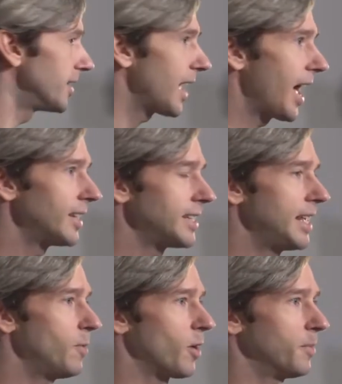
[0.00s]
it's hard to
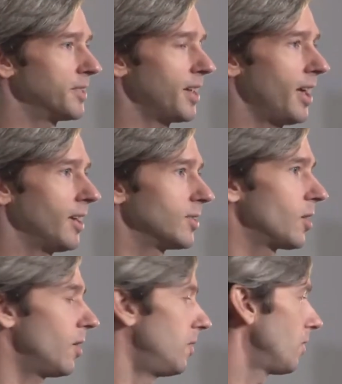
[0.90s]
hear what I'm saying.
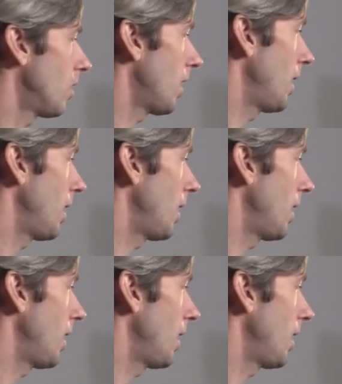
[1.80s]
So if you've got